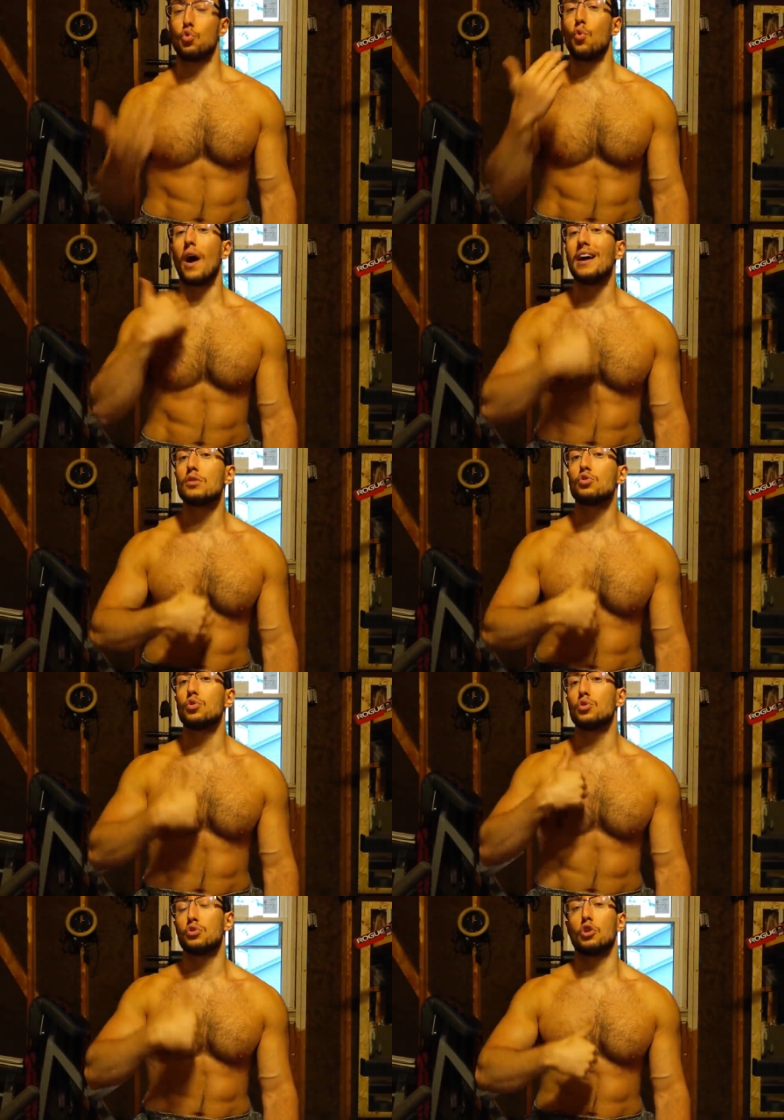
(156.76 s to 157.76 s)
to
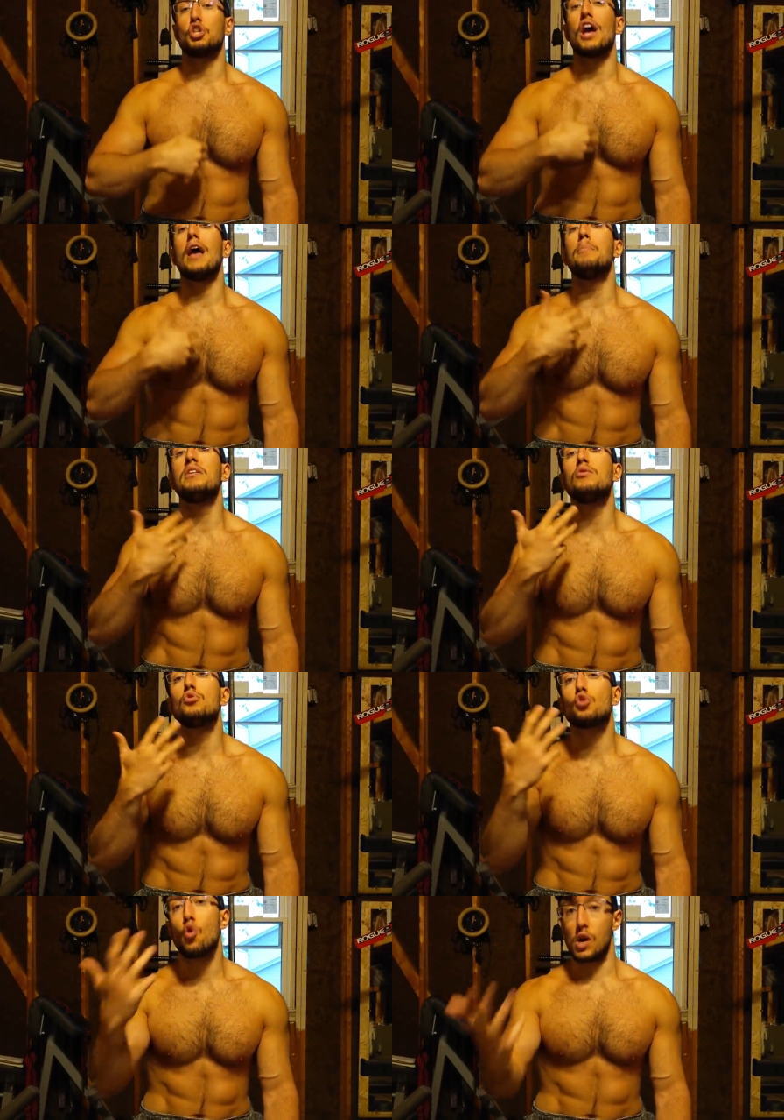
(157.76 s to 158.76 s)
answer such
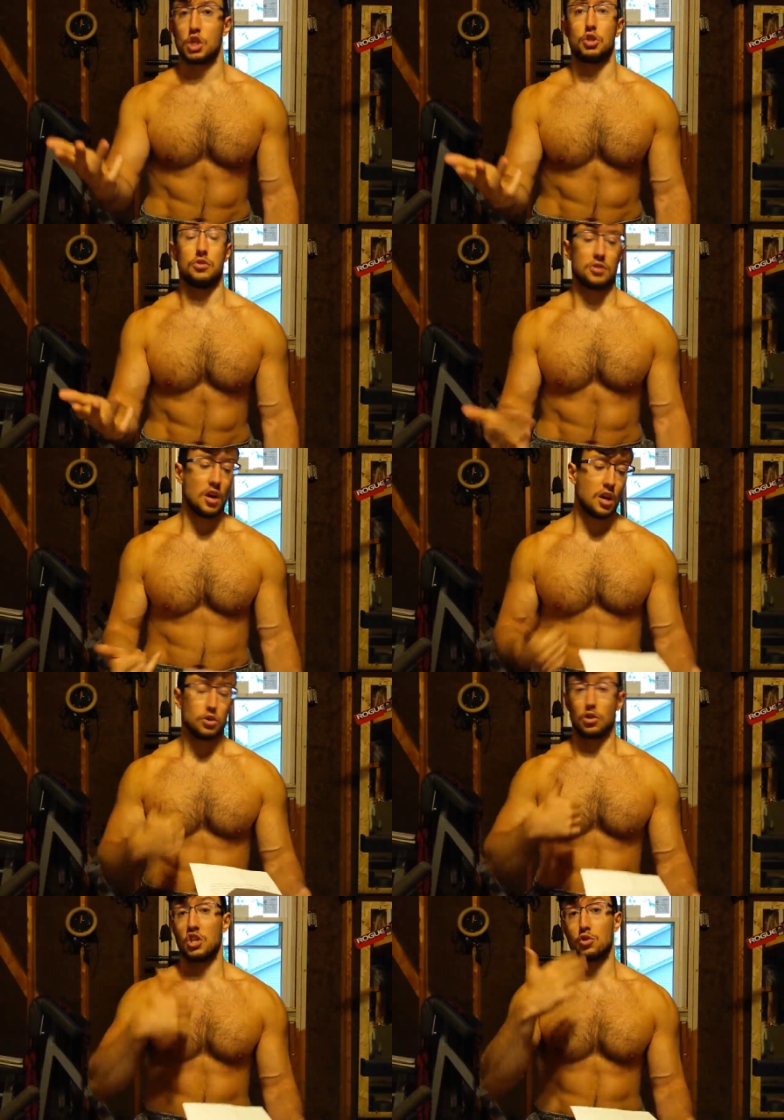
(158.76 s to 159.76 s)
eponymous questions,
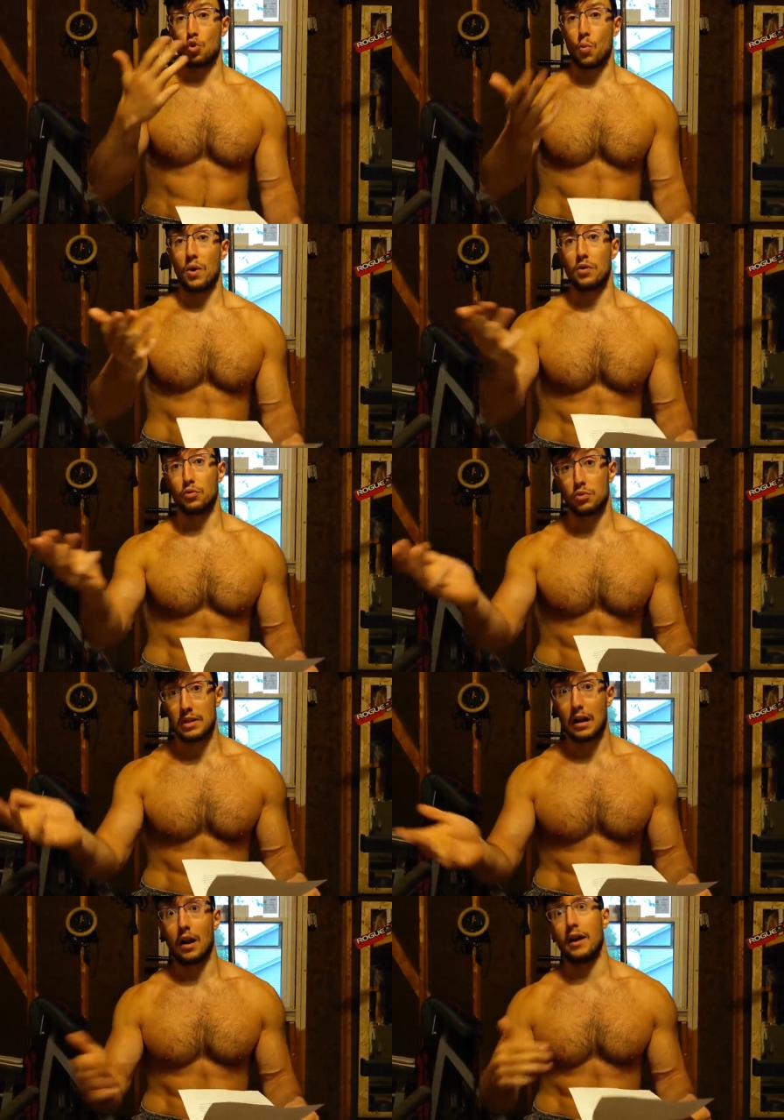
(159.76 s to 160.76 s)
such as the one of the
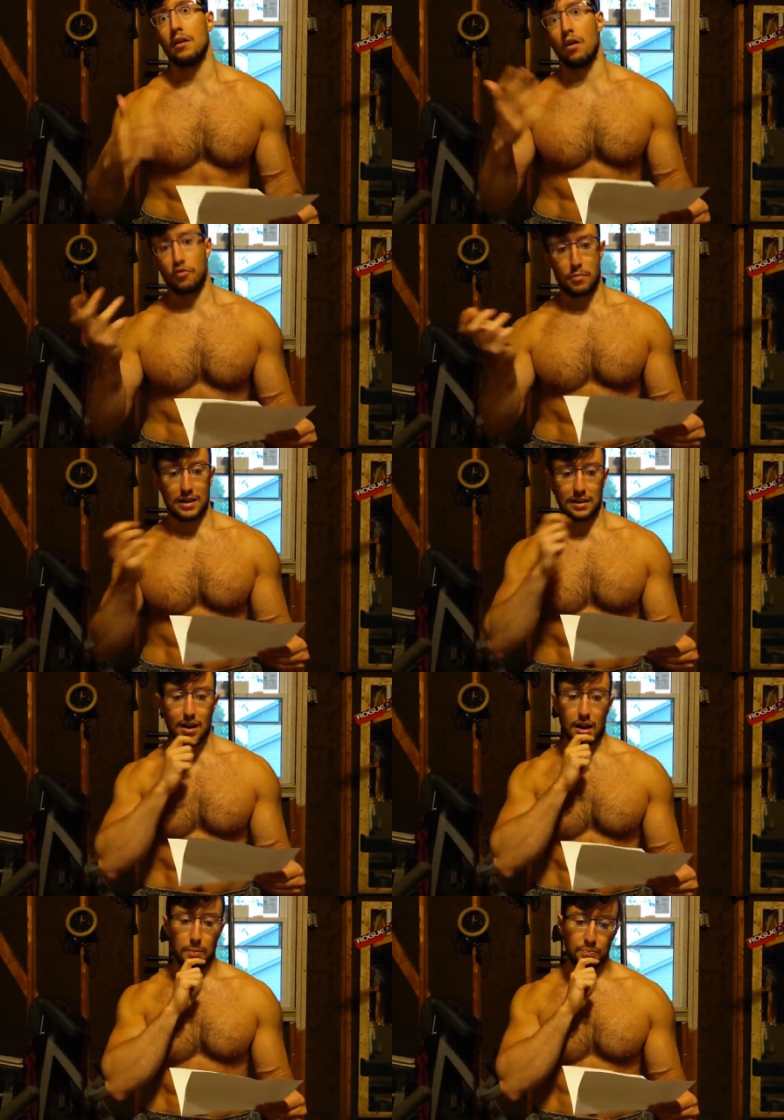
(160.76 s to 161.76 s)
decline of
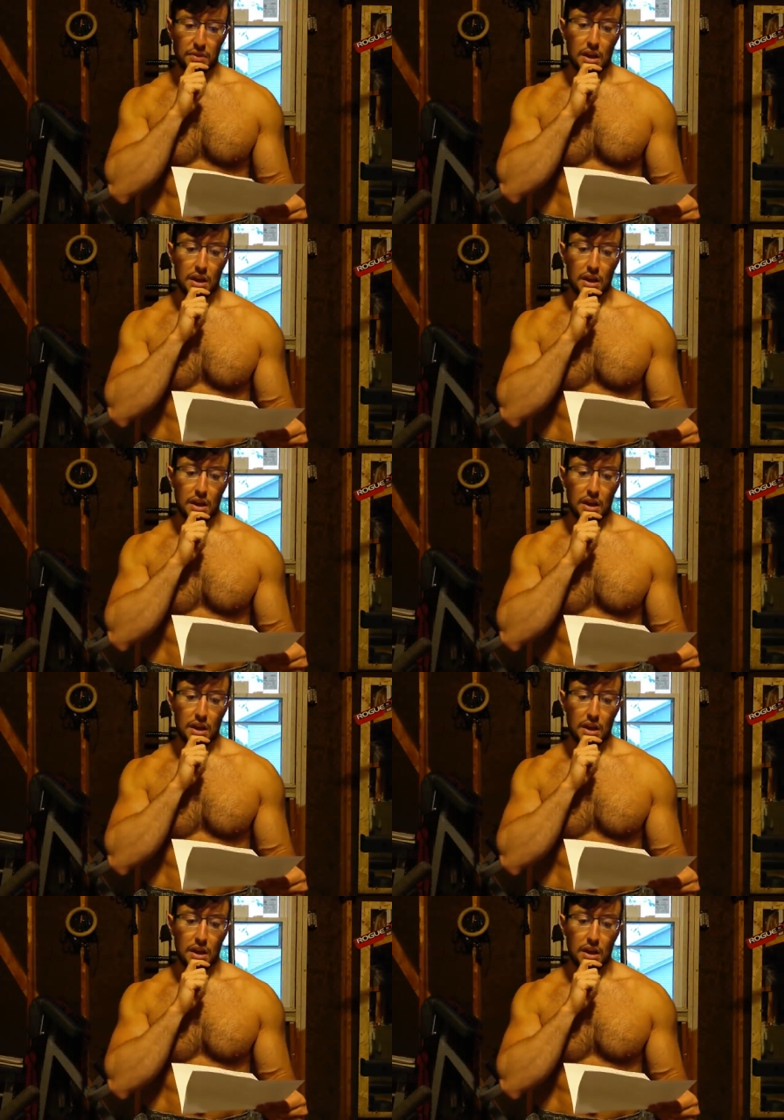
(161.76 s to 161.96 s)
mankind.